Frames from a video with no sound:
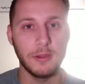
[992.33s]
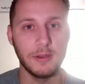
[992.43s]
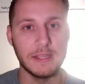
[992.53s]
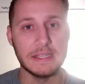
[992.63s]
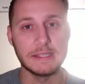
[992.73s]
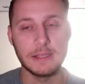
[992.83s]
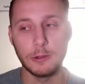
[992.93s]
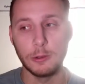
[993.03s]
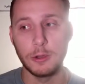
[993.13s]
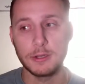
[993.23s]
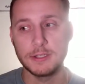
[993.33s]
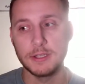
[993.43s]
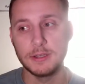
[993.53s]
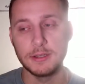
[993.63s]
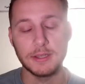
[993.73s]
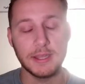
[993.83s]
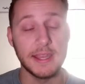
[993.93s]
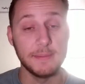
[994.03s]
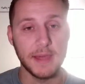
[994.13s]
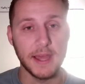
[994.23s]
and he's going to look to
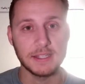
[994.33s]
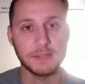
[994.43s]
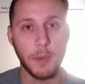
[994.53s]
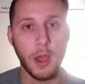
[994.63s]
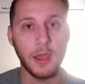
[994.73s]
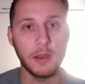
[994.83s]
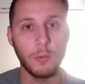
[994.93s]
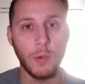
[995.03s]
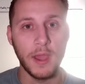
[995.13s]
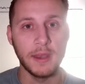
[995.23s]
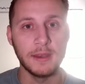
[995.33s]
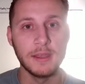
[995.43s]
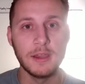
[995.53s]
keep that spot when